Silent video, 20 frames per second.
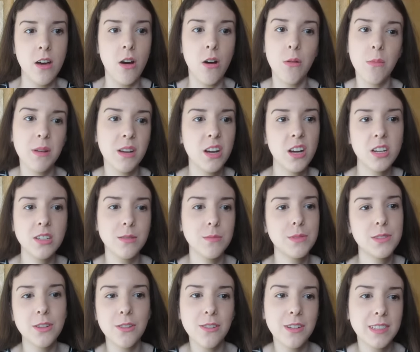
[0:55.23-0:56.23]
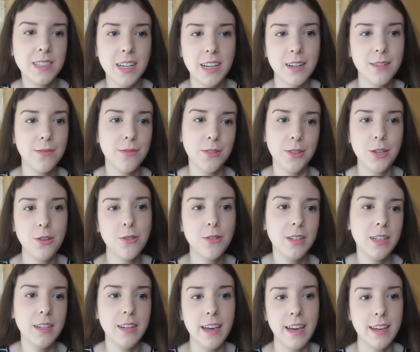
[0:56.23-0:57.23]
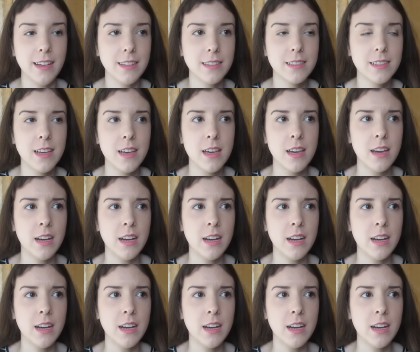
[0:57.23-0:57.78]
"Oh my gosh, I'm so excited for Unity Days."